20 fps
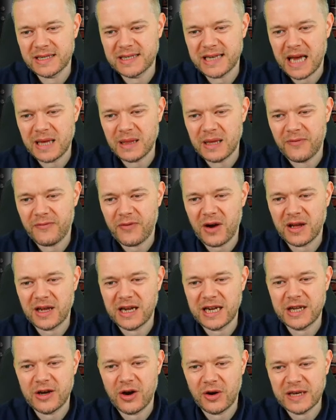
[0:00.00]
saying that
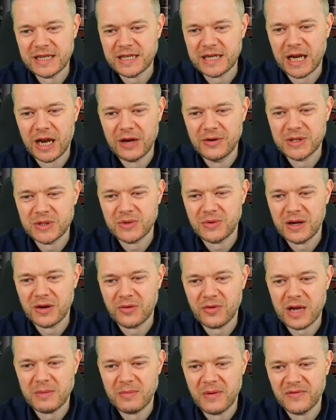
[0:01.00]
Frankie de Jong is close to an
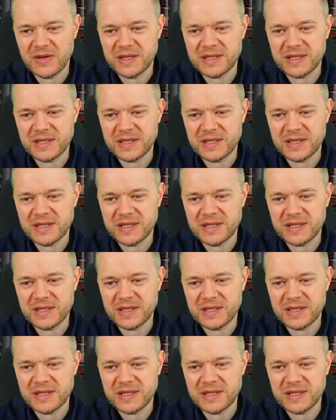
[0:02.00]
agreement for